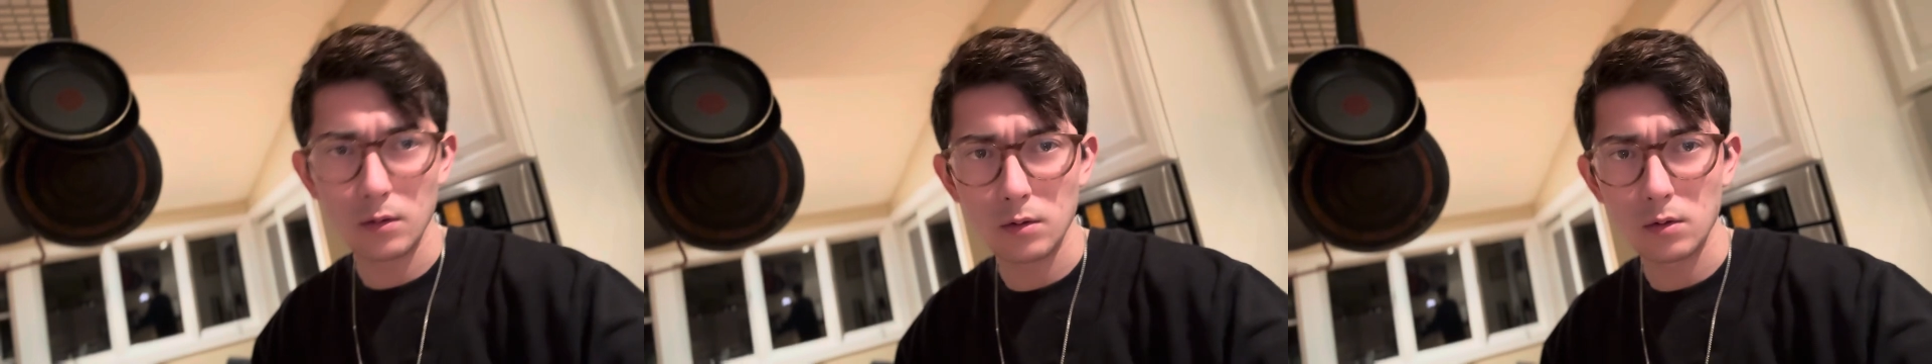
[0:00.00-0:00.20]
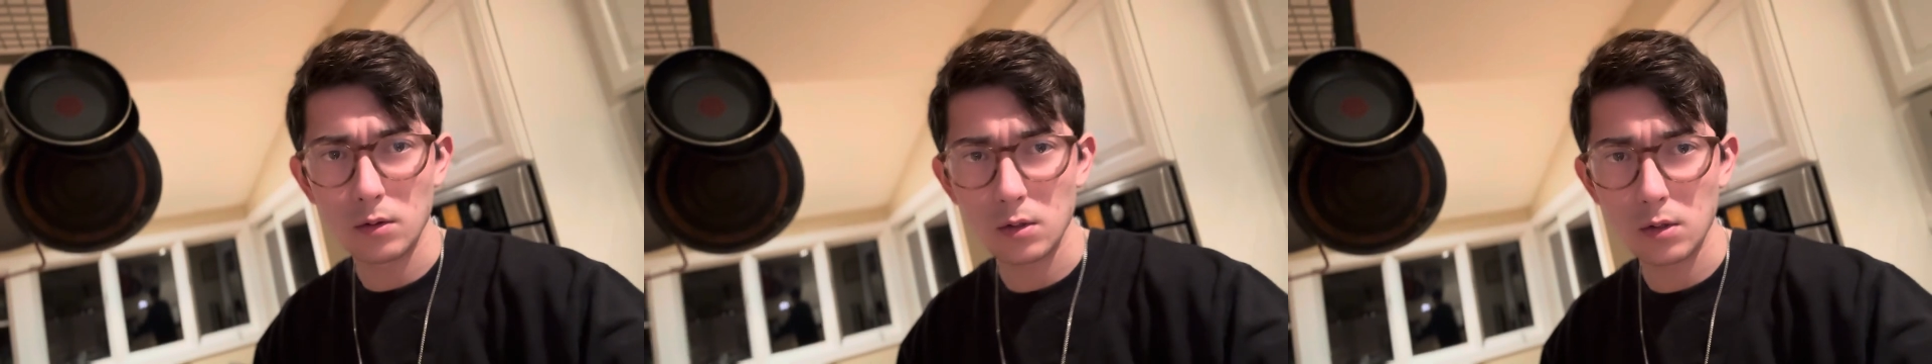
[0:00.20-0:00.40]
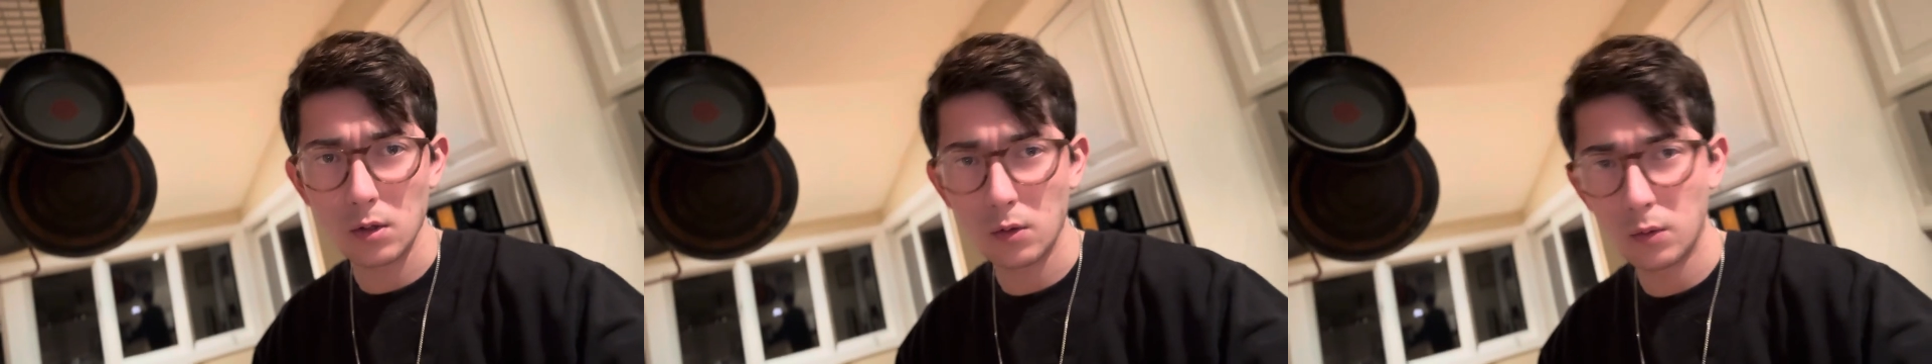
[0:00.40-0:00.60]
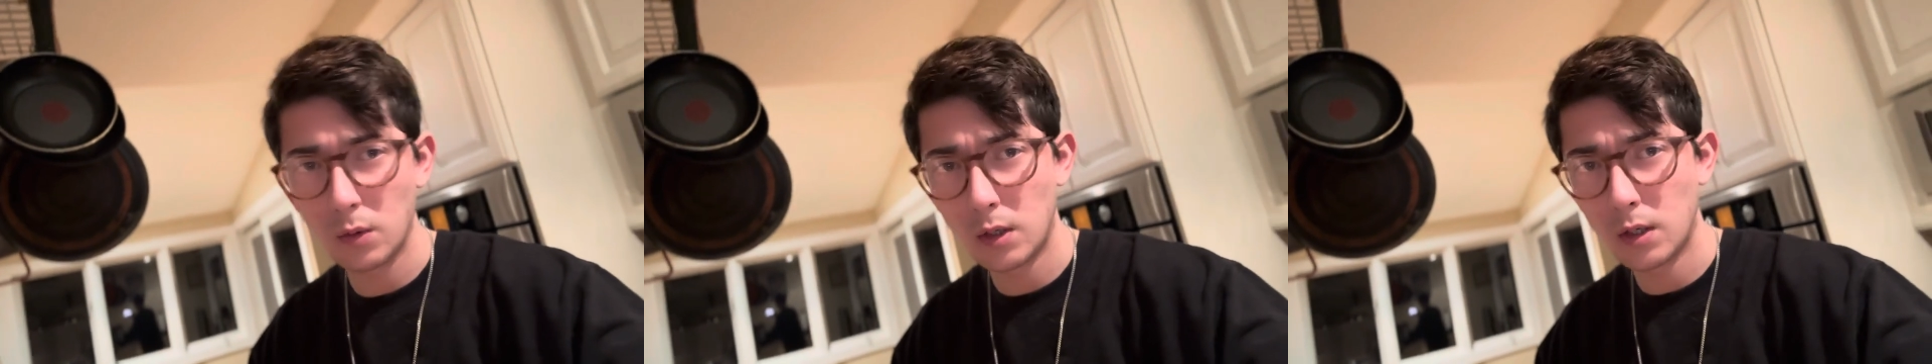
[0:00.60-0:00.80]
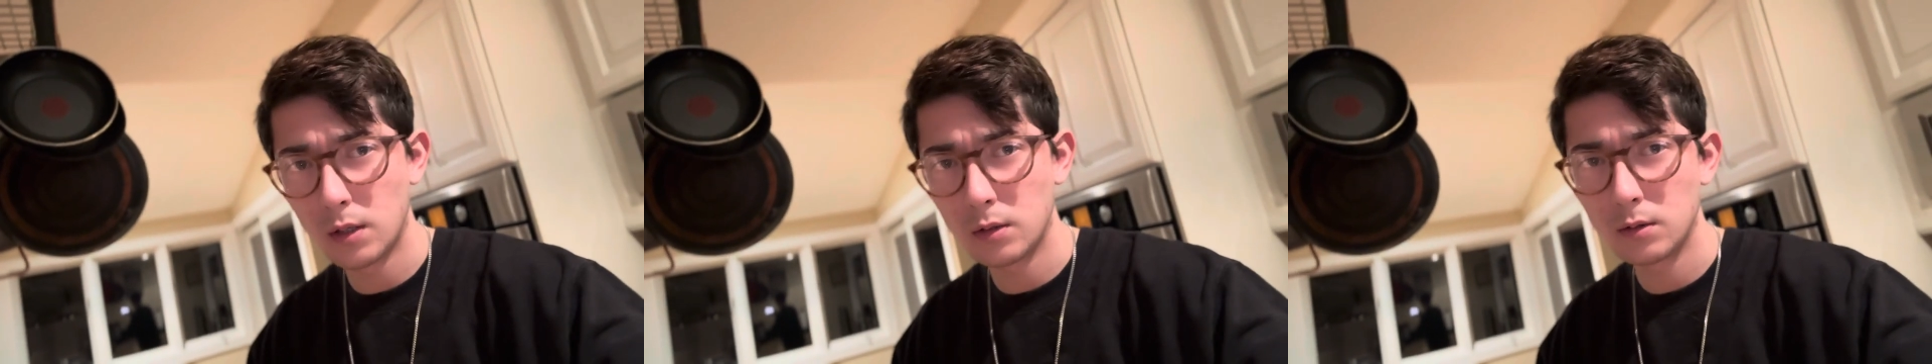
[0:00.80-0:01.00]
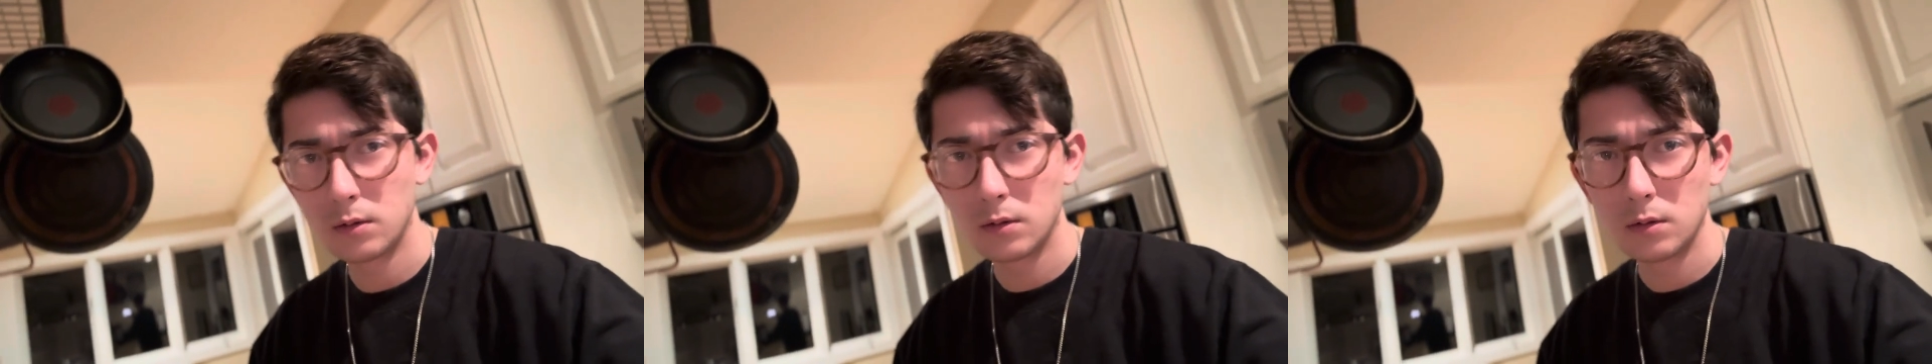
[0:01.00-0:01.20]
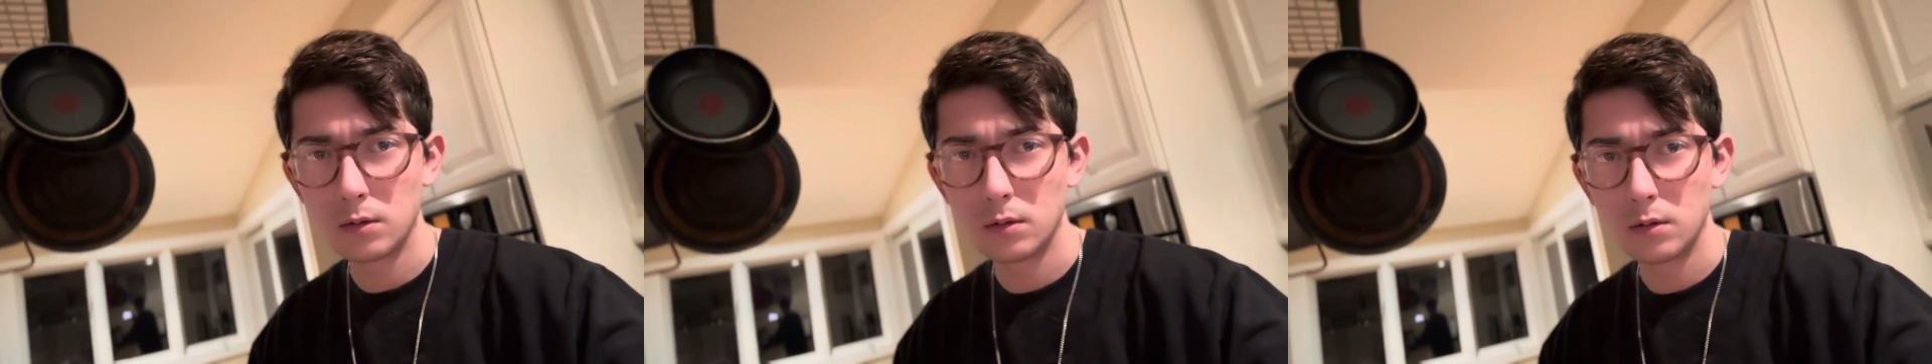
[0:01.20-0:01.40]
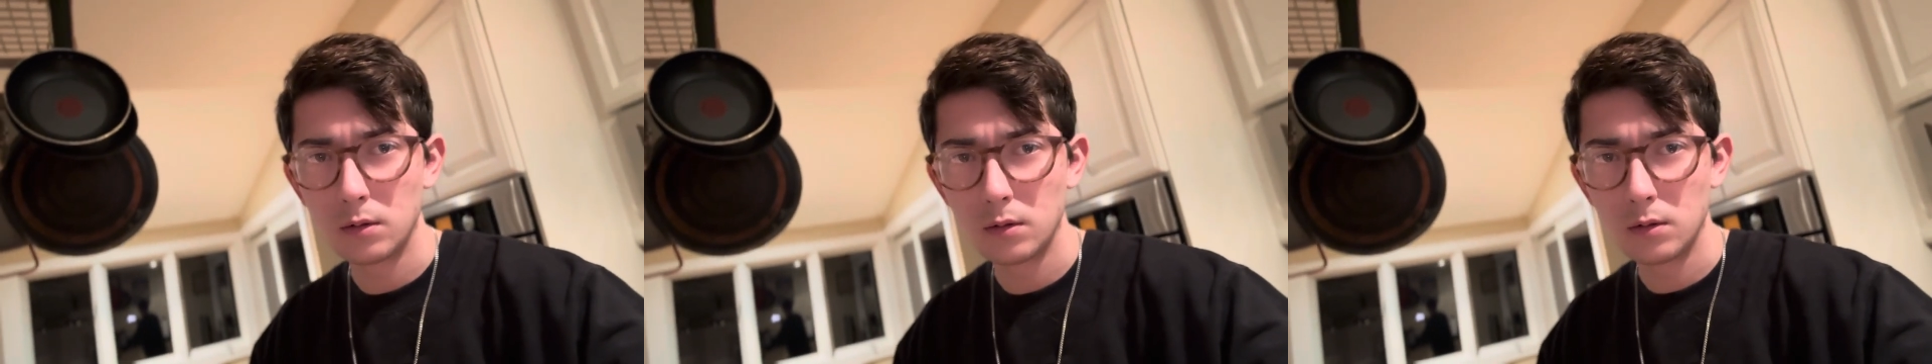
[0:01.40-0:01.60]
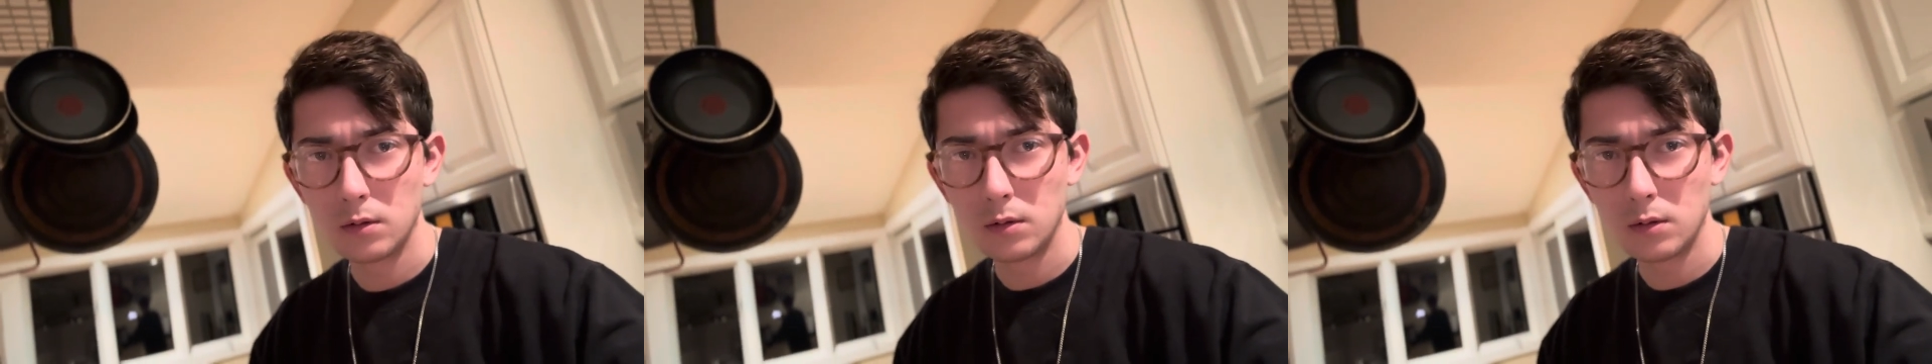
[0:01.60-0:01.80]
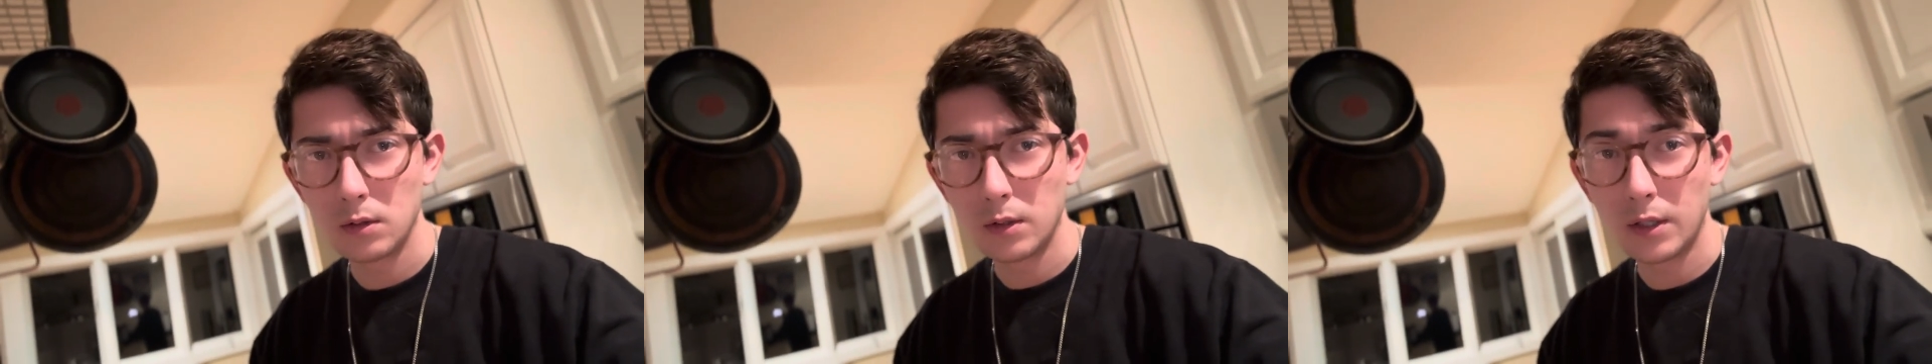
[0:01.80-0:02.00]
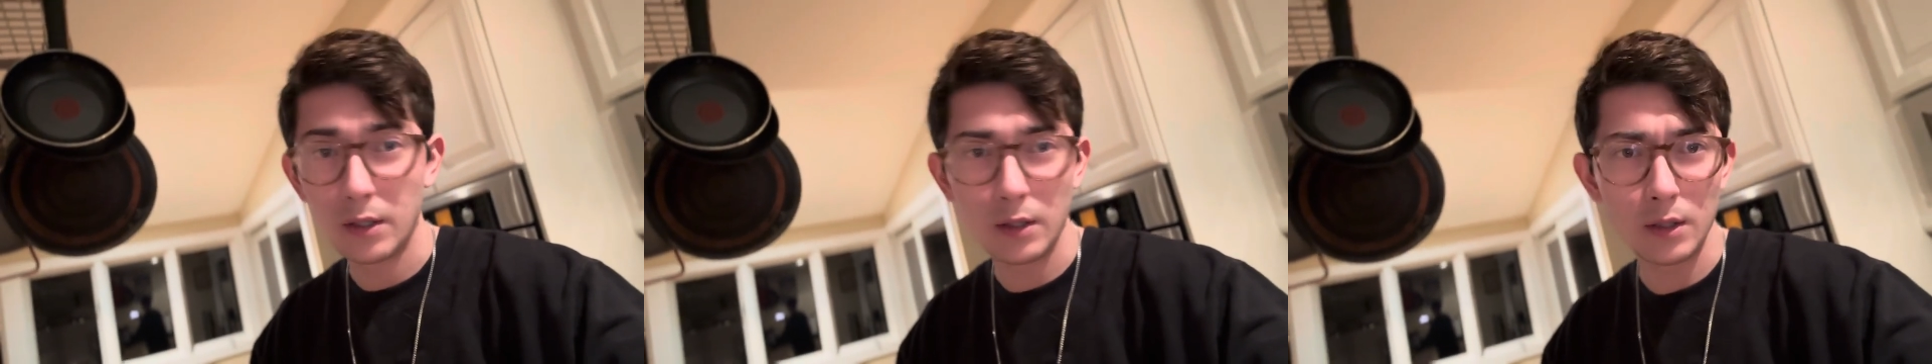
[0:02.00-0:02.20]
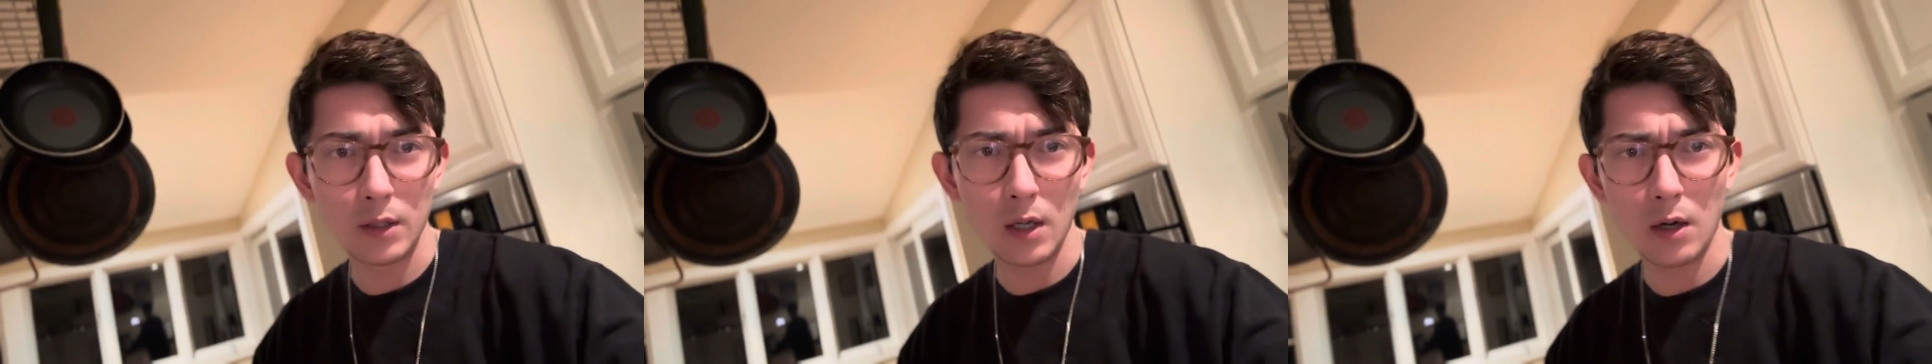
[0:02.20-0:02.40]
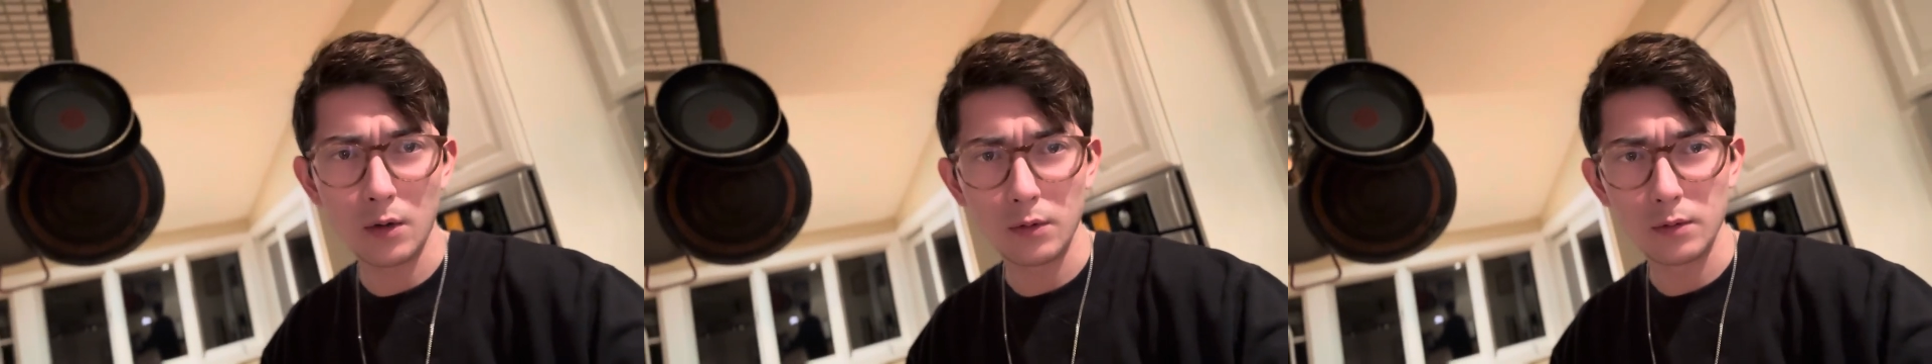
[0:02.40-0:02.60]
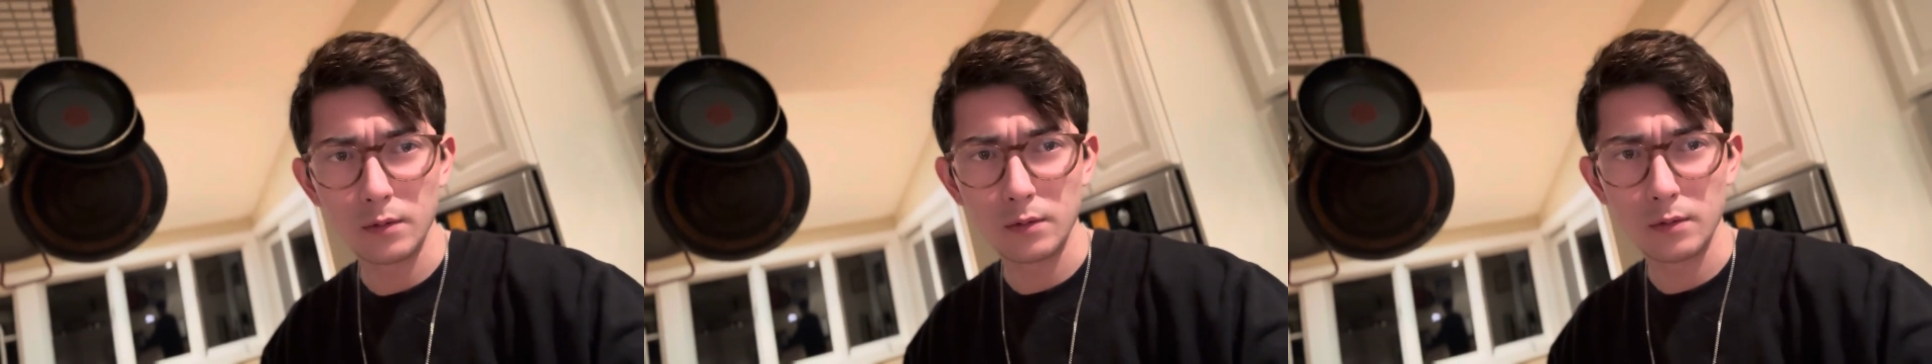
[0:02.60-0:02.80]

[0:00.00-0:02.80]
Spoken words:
So here you go.